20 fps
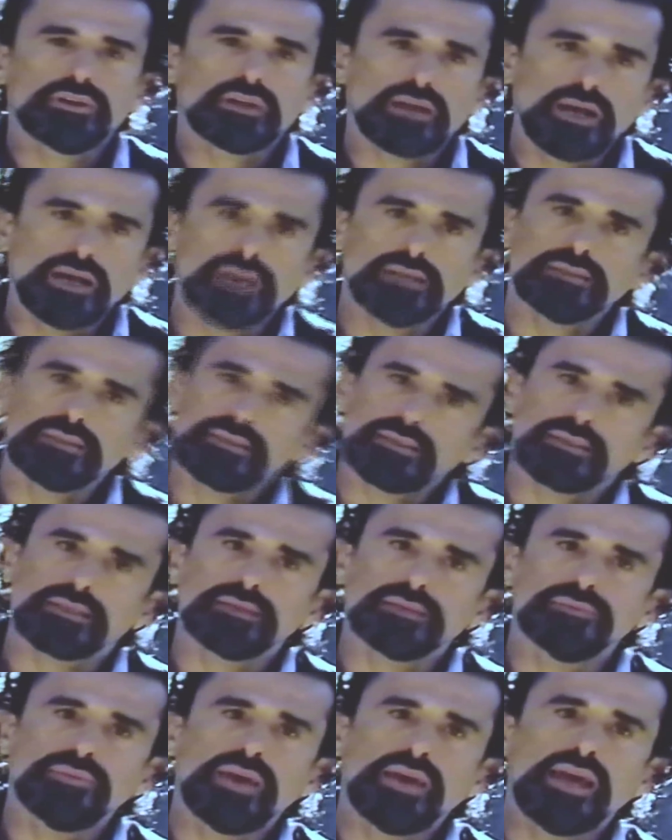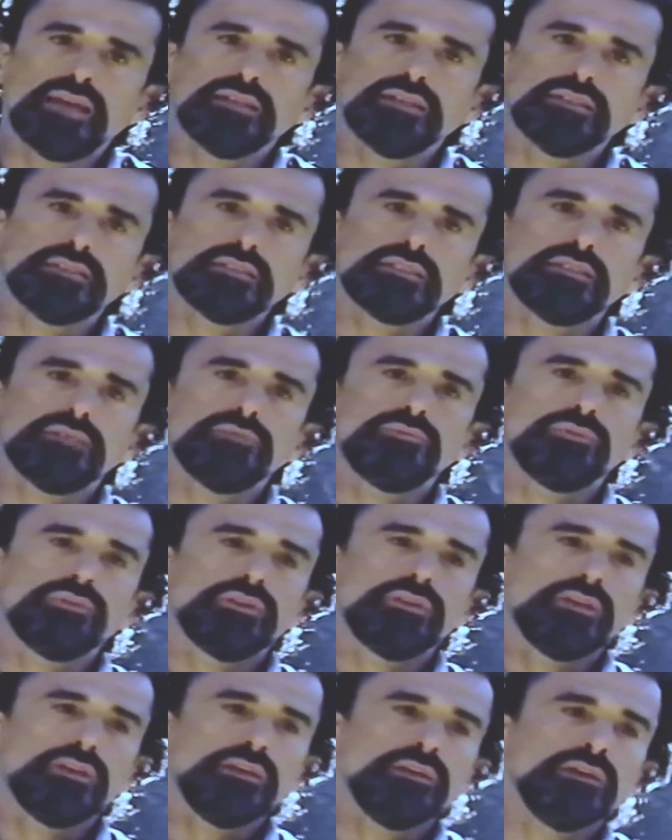constant companionship
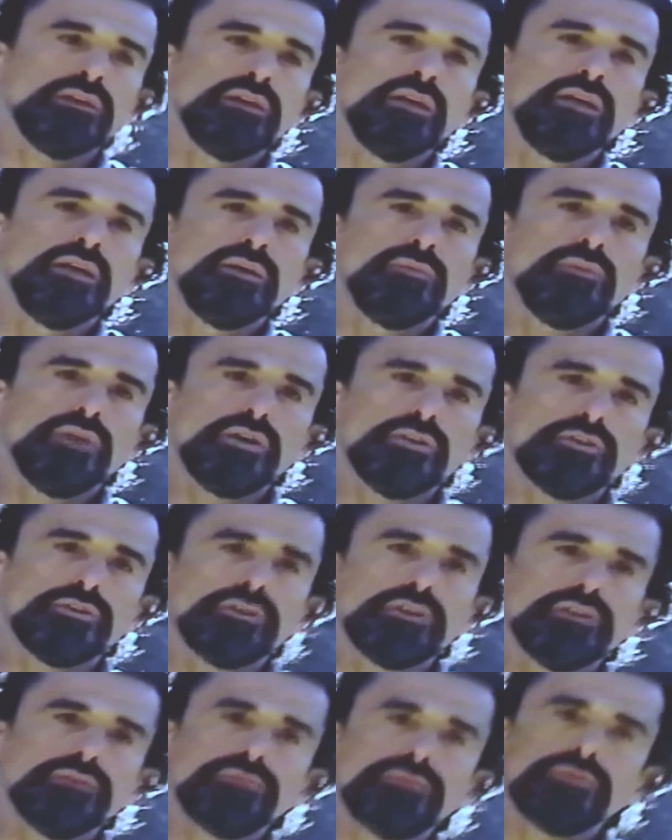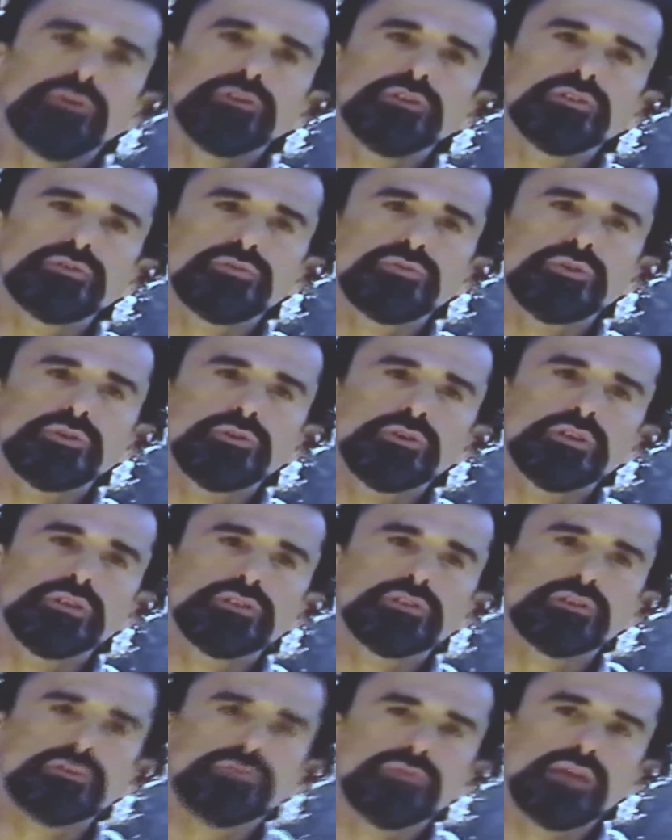with their mother in the first few
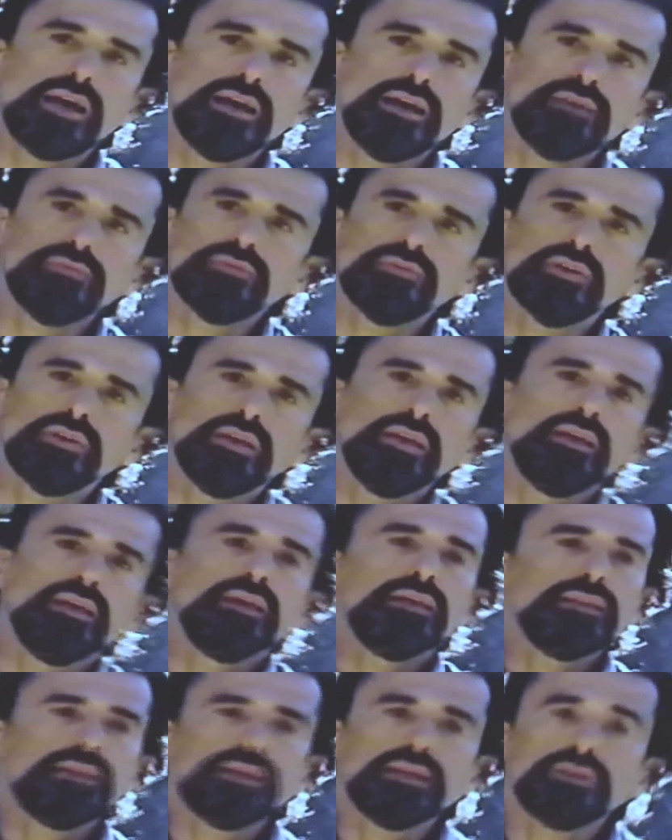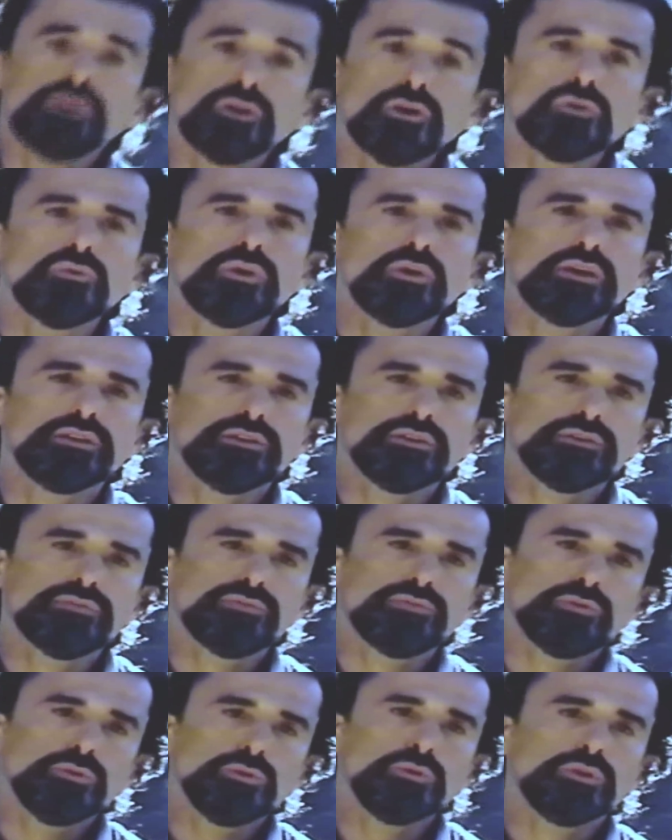years of life they know where their
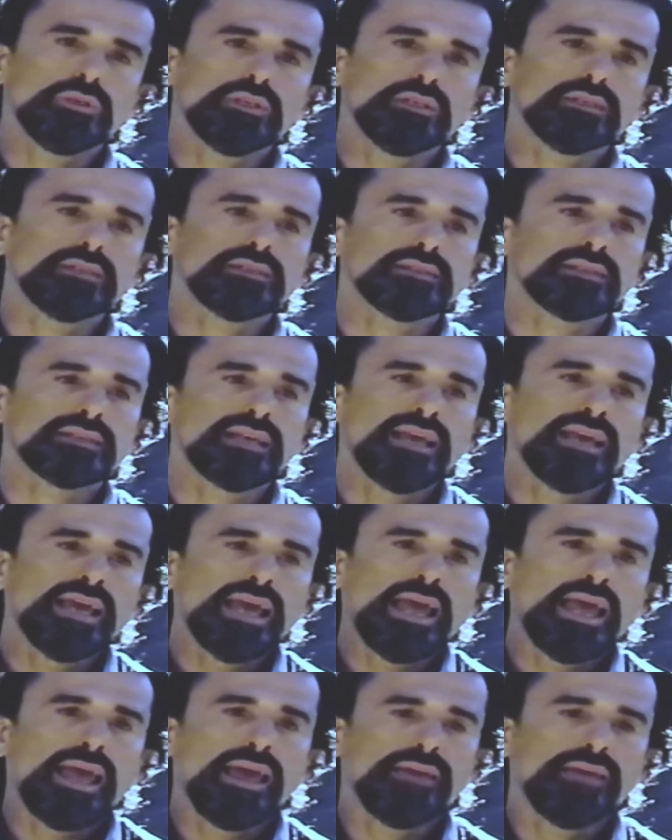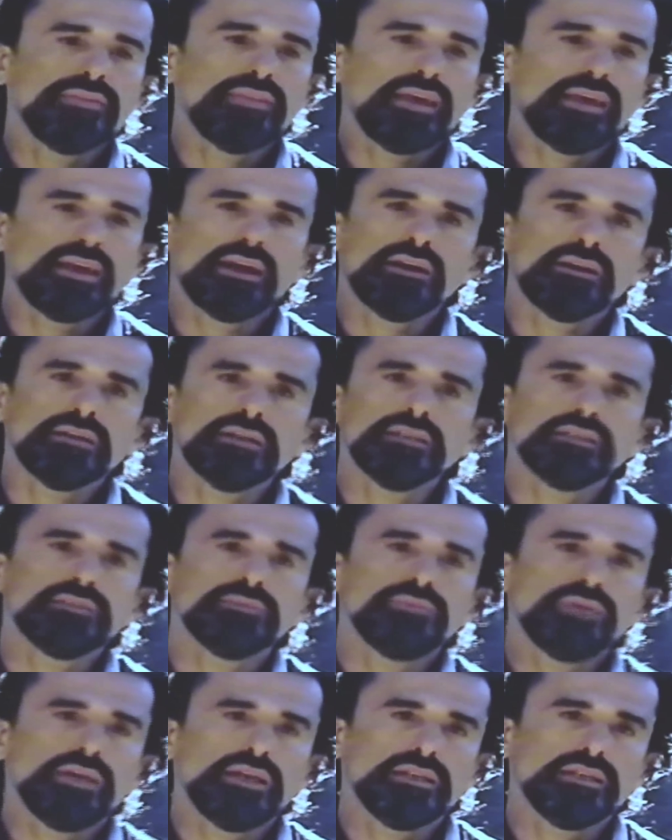food is and they are
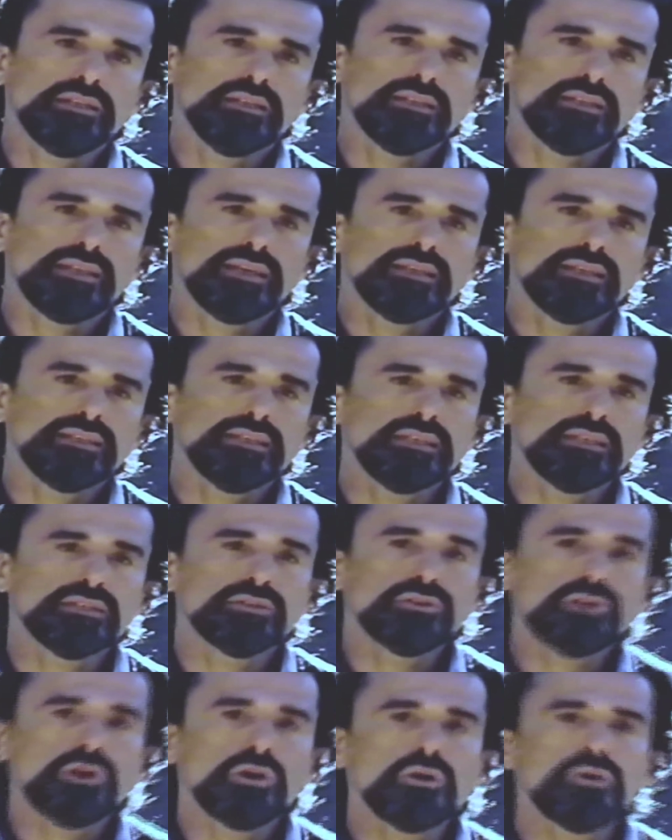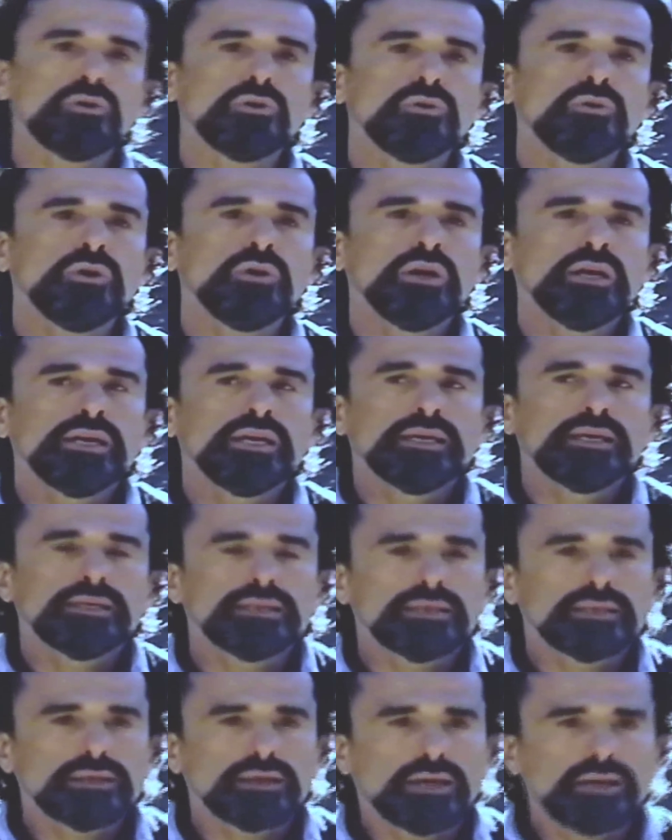independent. They need no
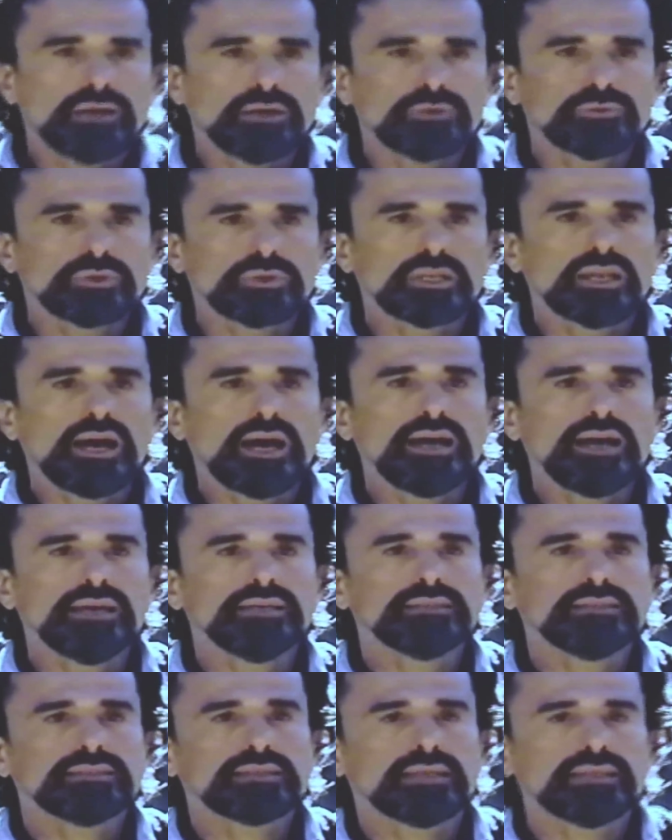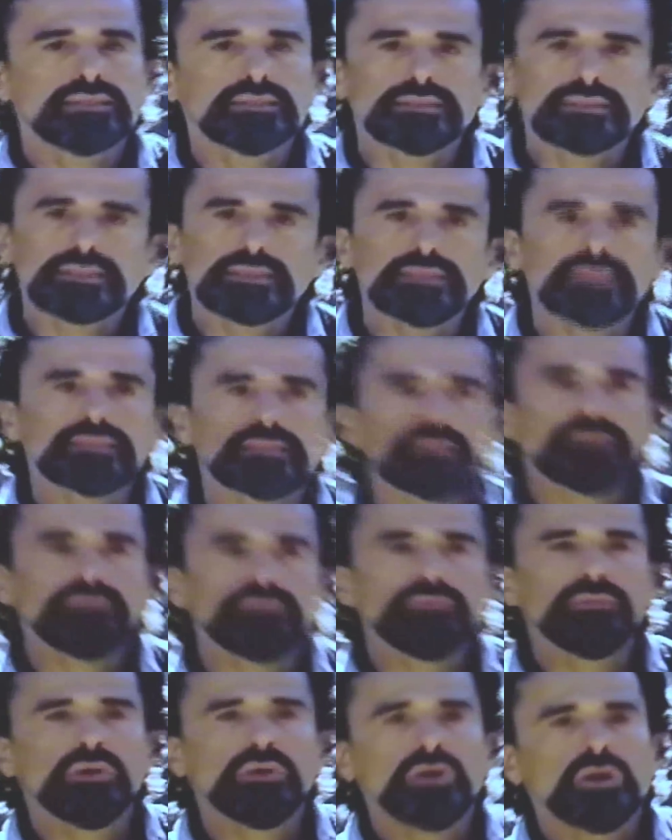uh, reliance on the
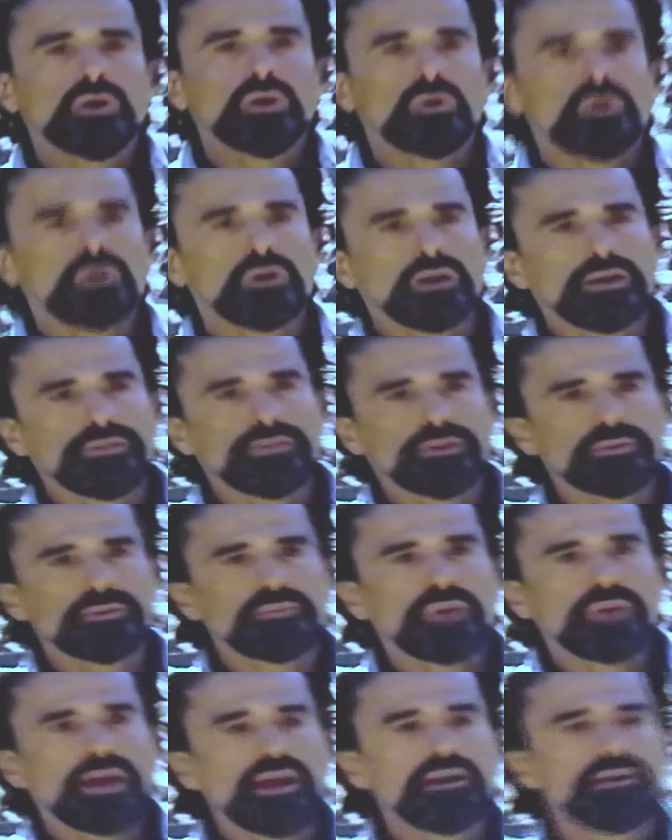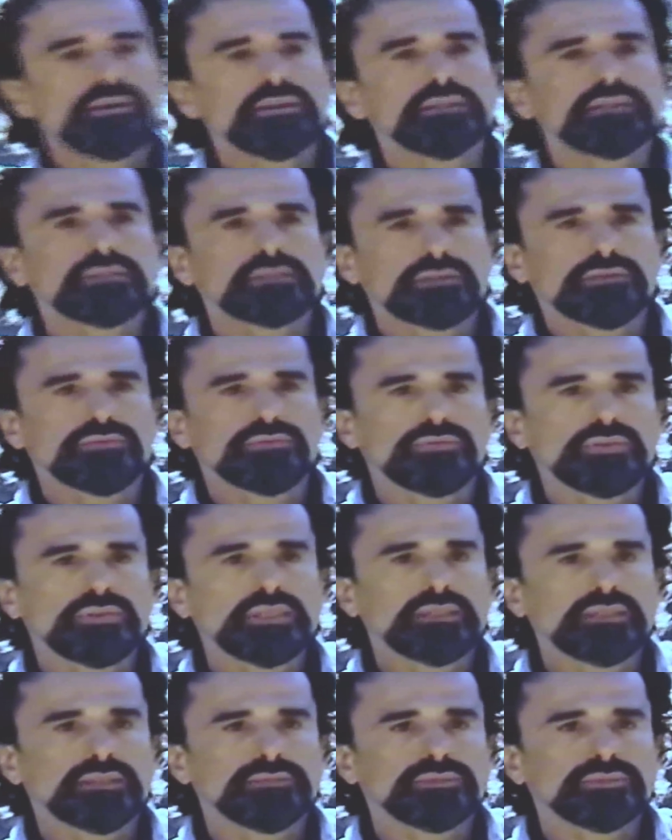system or on their parents to
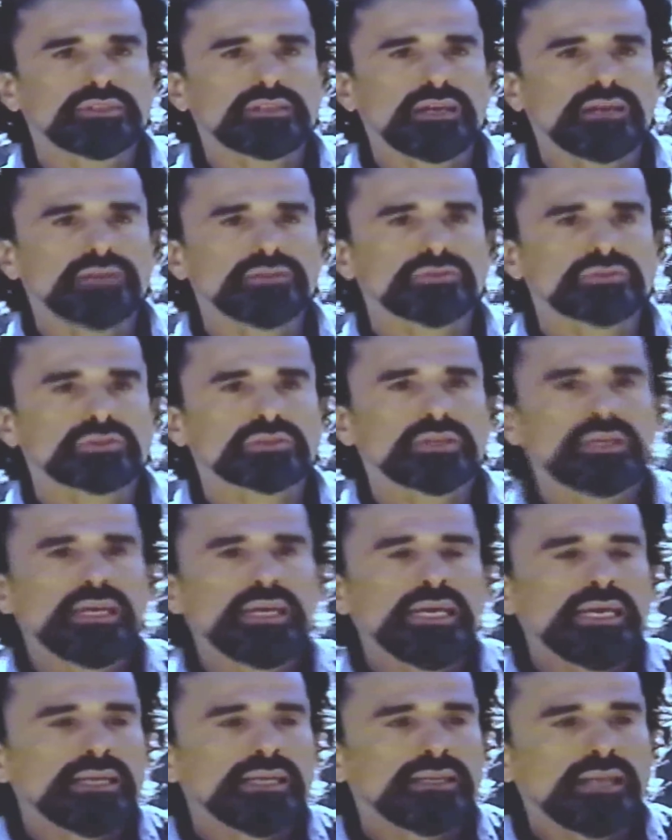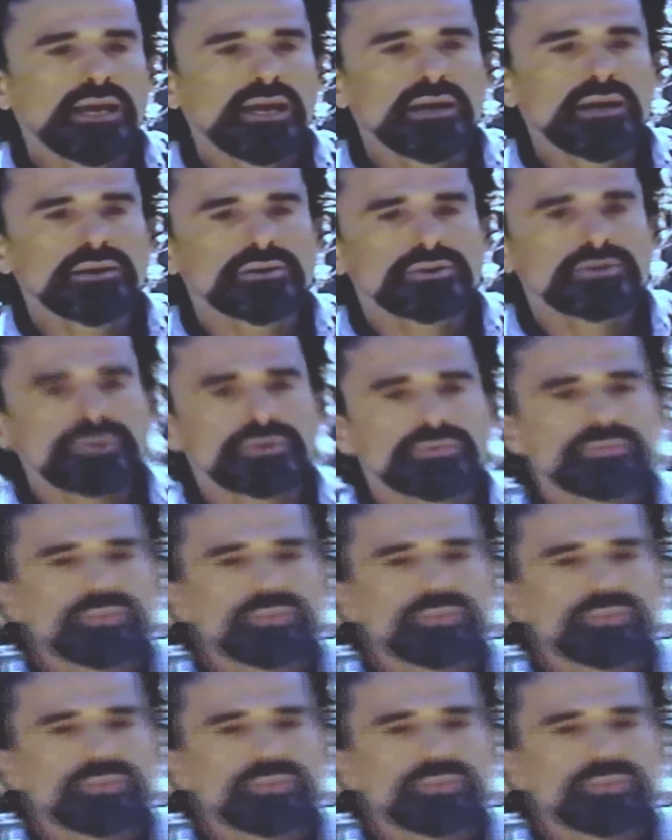feed themselves. Now,